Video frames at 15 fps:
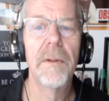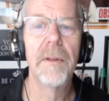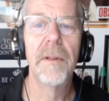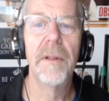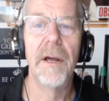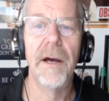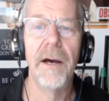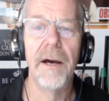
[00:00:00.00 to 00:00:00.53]

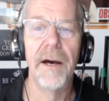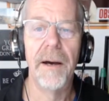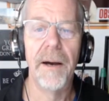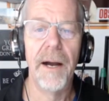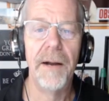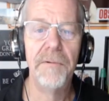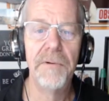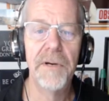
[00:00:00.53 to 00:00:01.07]

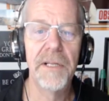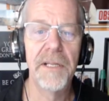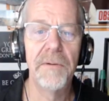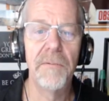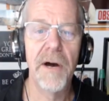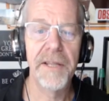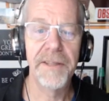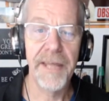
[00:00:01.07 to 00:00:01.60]
I really
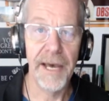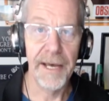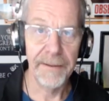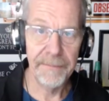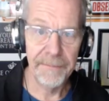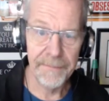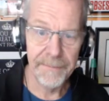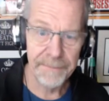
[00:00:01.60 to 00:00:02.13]
want that
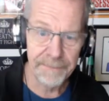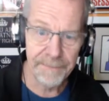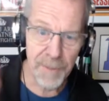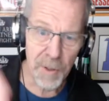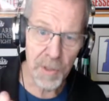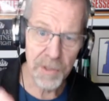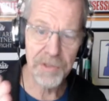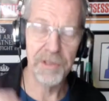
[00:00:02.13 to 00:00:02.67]

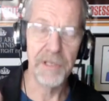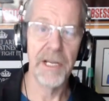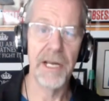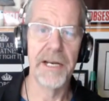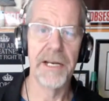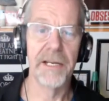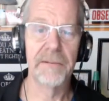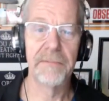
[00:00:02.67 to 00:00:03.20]
portrait
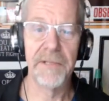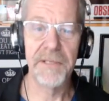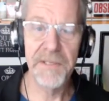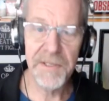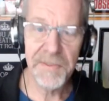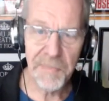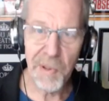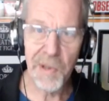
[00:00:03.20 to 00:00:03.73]
lighting. This
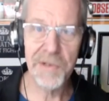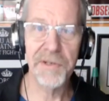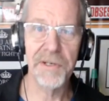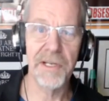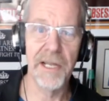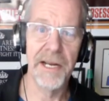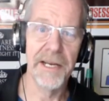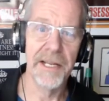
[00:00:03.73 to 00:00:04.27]
is portrait
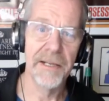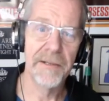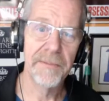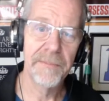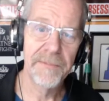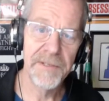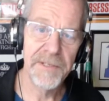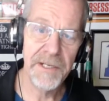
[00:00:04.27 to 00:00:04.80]
lighting.
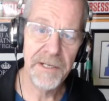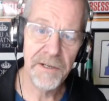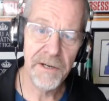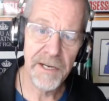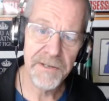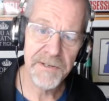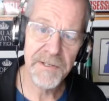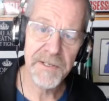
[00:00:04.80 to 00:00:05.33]
See her
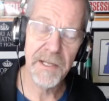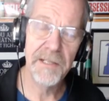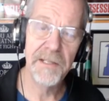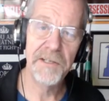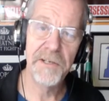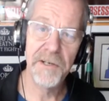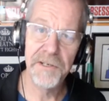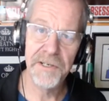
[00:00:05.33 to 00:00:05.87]
head slightly
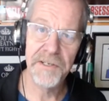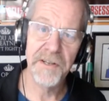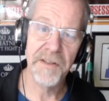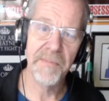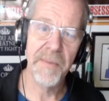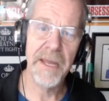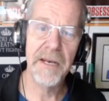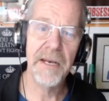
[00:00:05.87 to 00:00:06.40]
turned into the
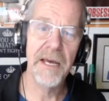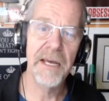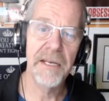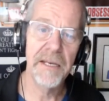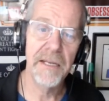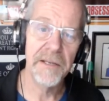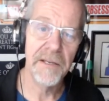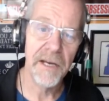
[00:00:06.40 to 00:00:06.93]
main light,
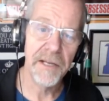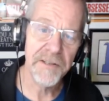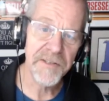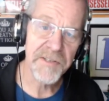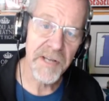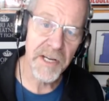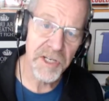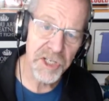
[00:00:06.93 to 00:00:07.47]
and you got this
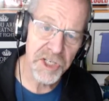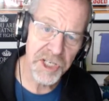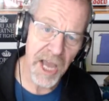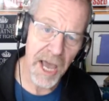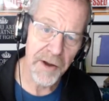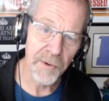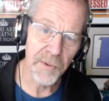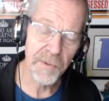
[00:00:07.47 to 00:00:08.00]
nice
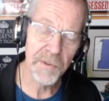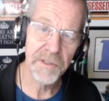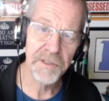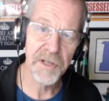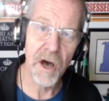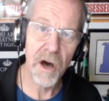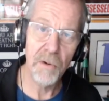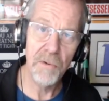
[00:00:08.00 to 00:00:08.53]
shadow. There's
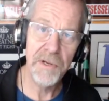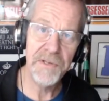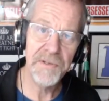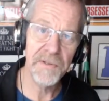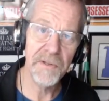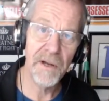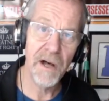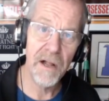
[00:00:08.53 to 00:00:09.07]
always,
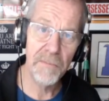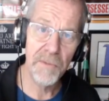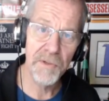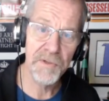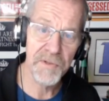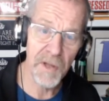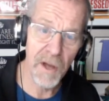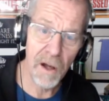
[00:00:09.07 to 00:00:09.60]

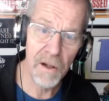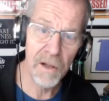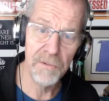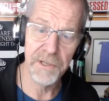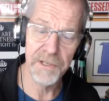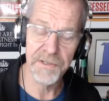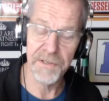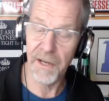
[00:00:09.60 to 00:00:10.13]
almost
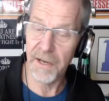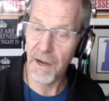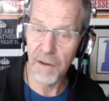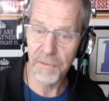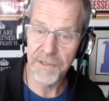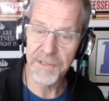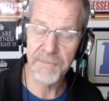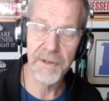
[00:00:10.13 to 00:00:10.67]
always, not
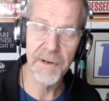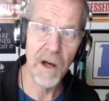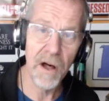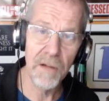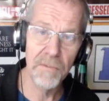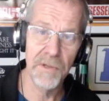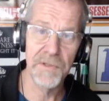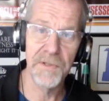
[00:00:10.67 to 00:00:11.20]
always, but
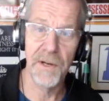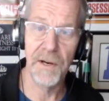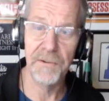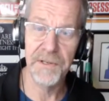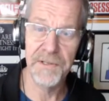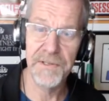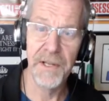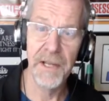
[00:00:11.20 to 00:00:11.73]
almost always,